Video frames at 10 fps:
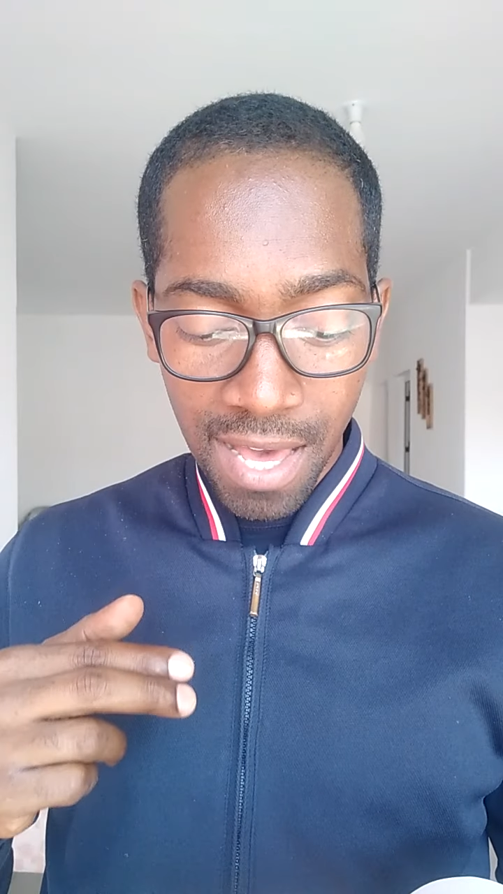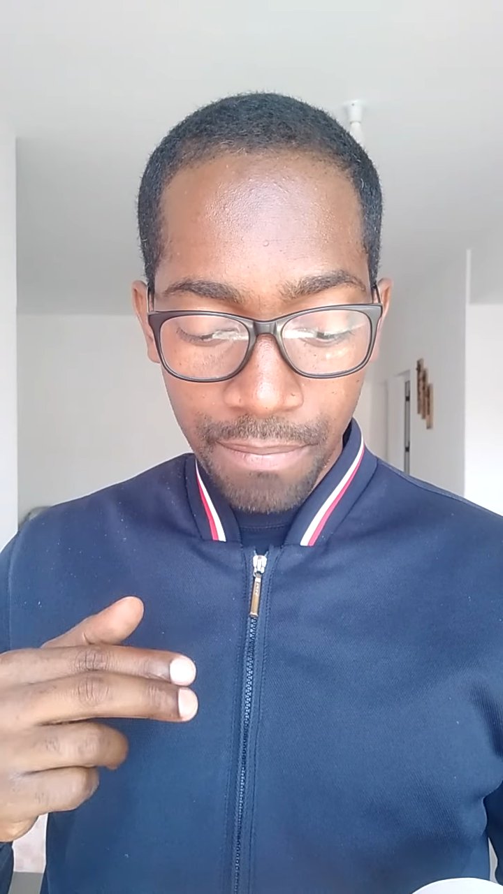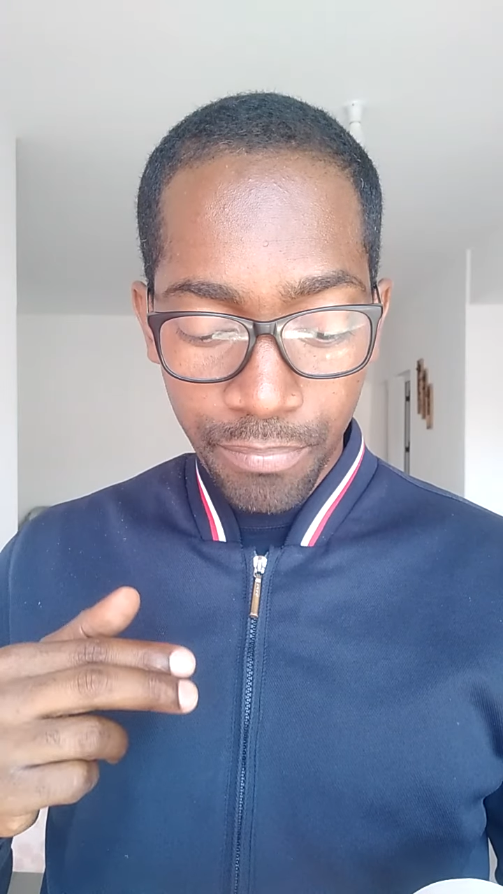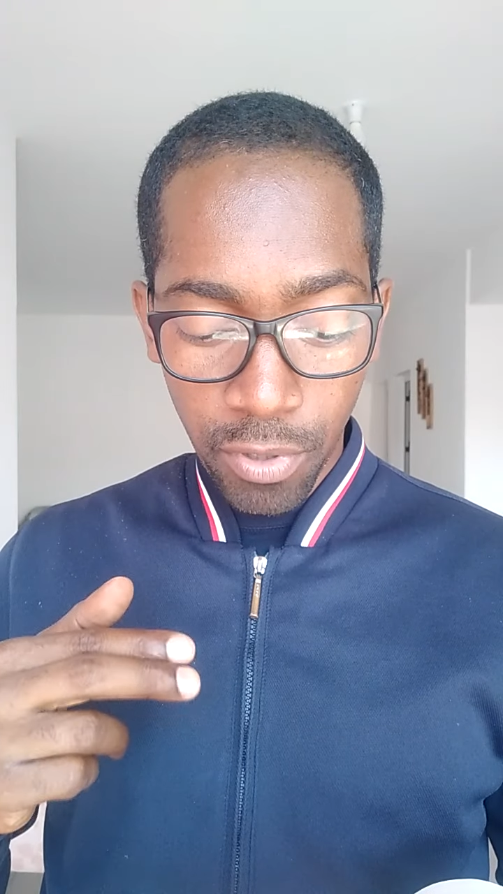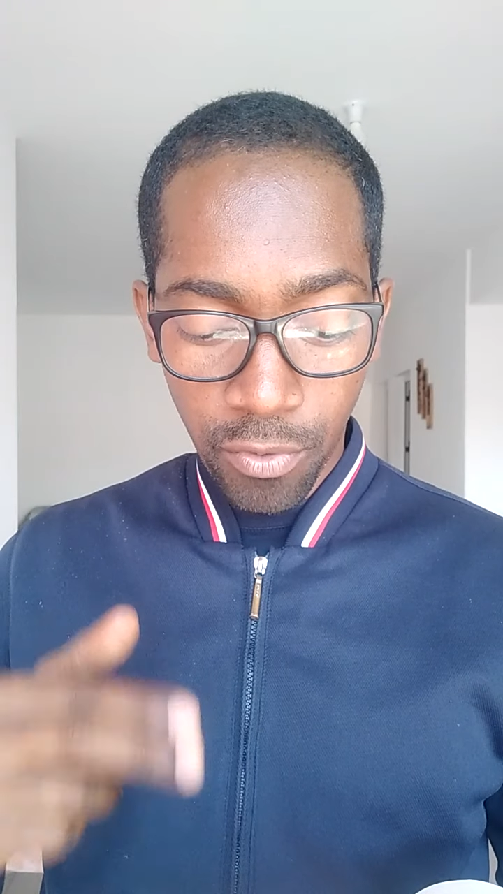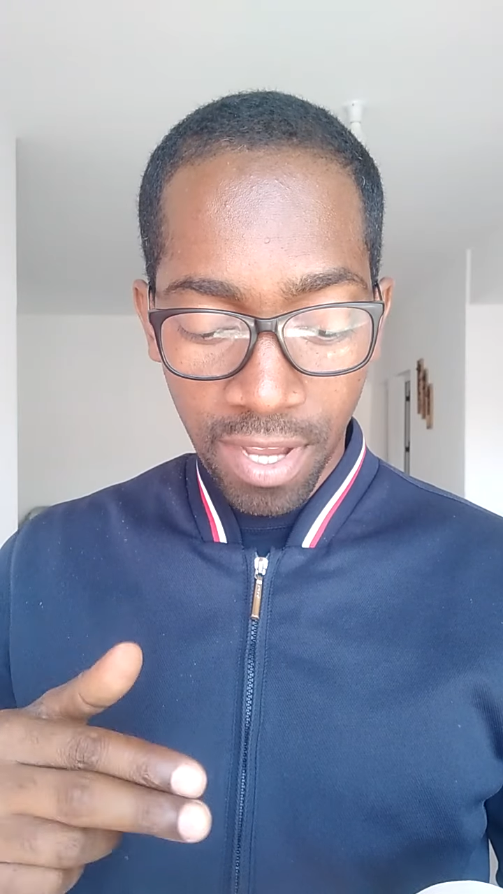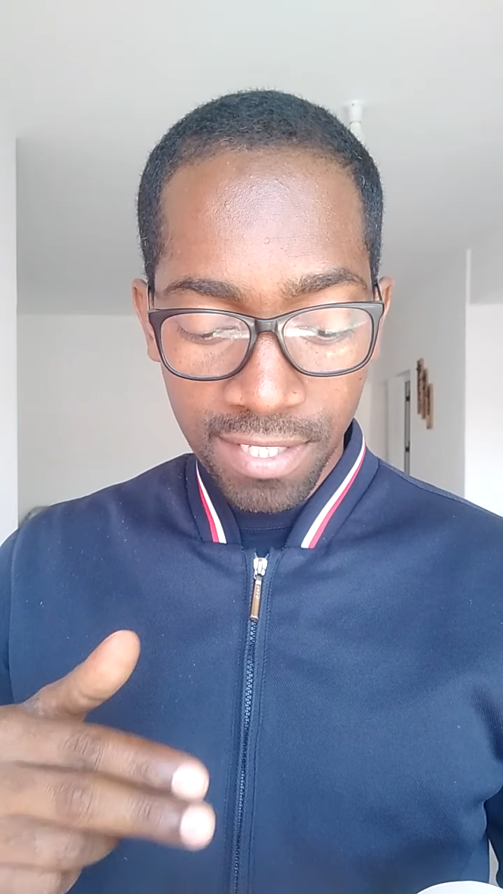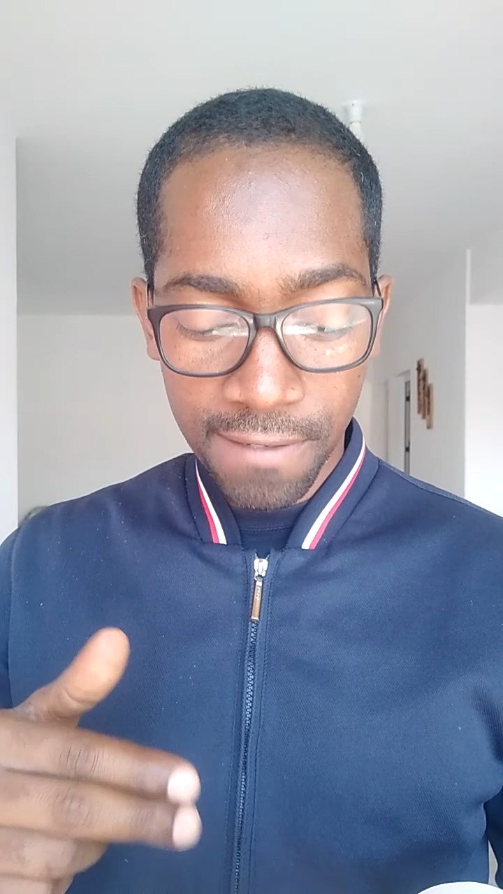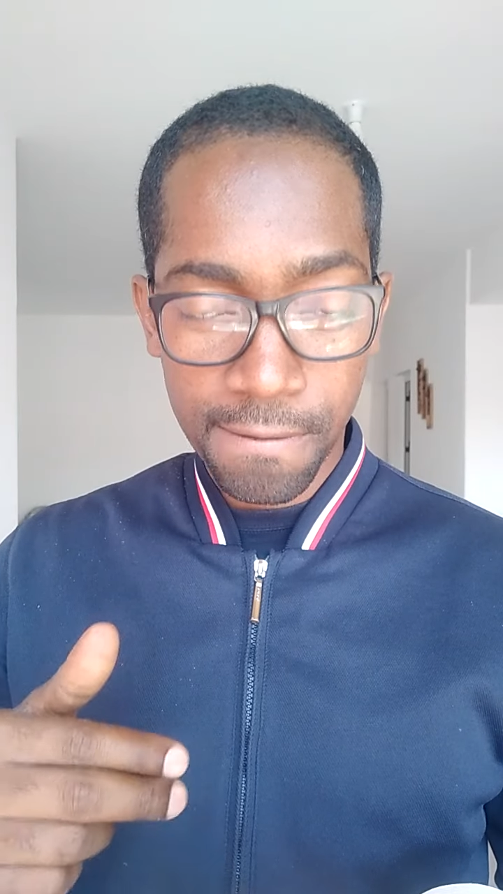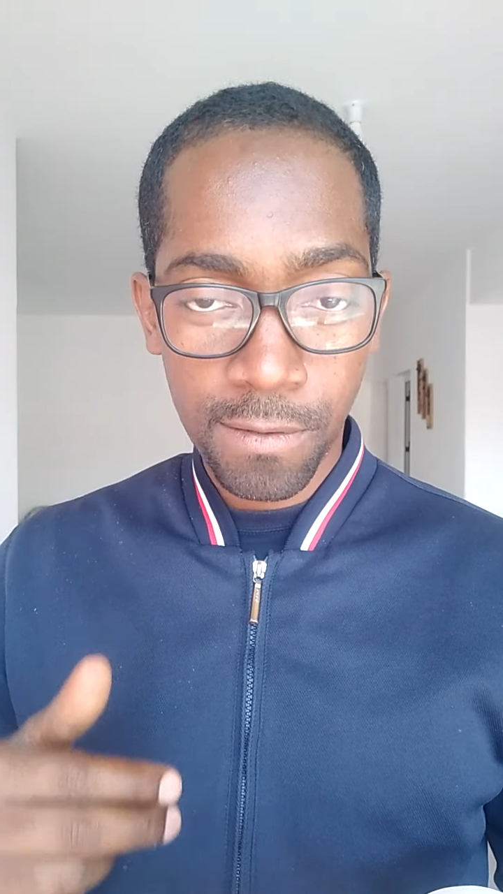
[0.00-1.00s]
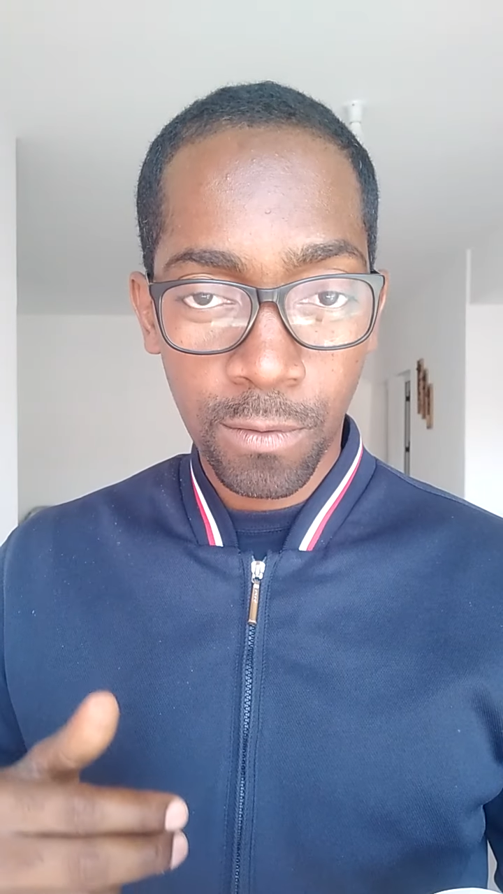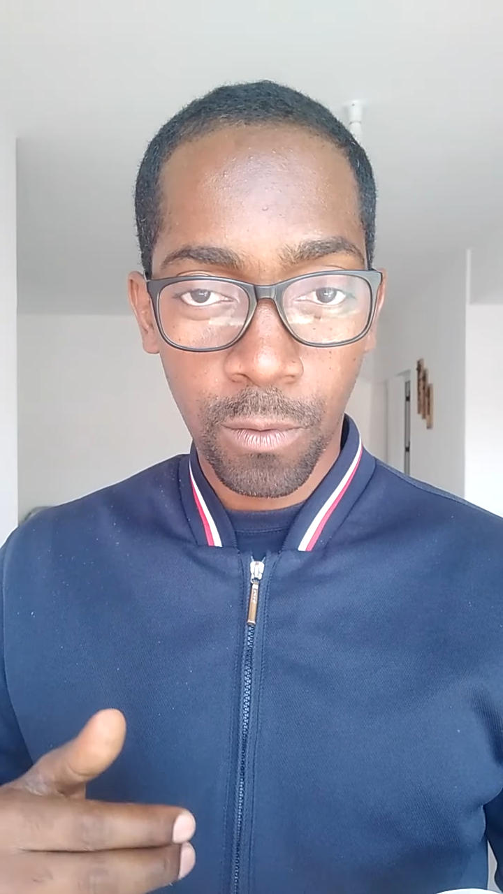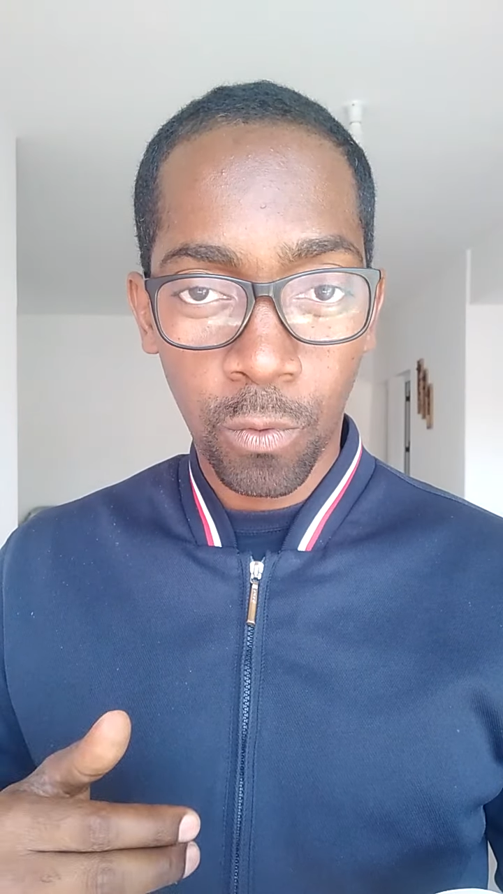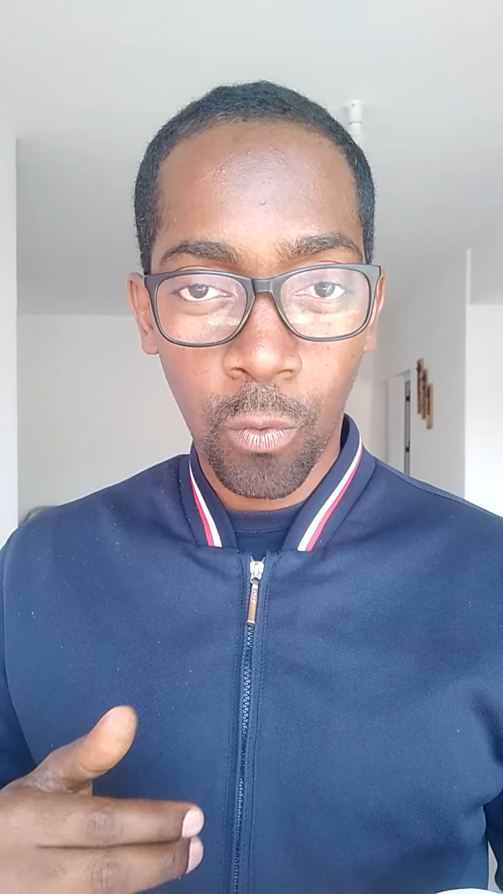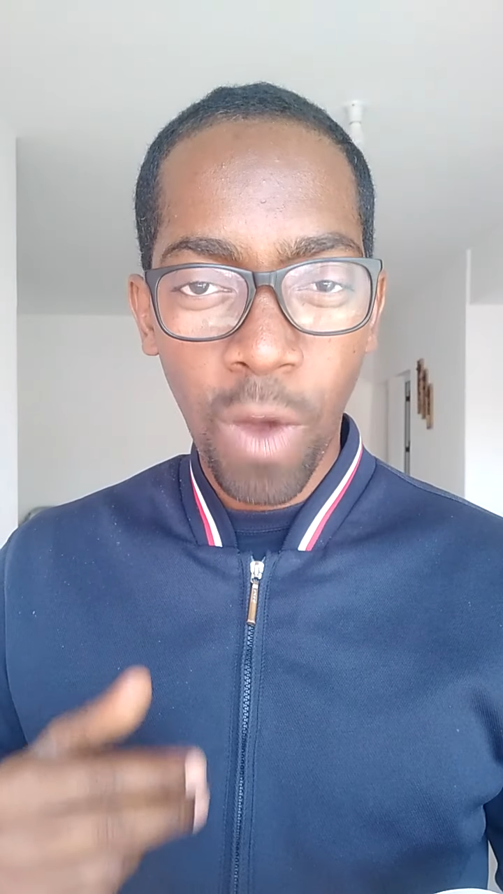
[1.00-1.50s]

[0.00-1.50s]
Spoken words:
unprogressive school.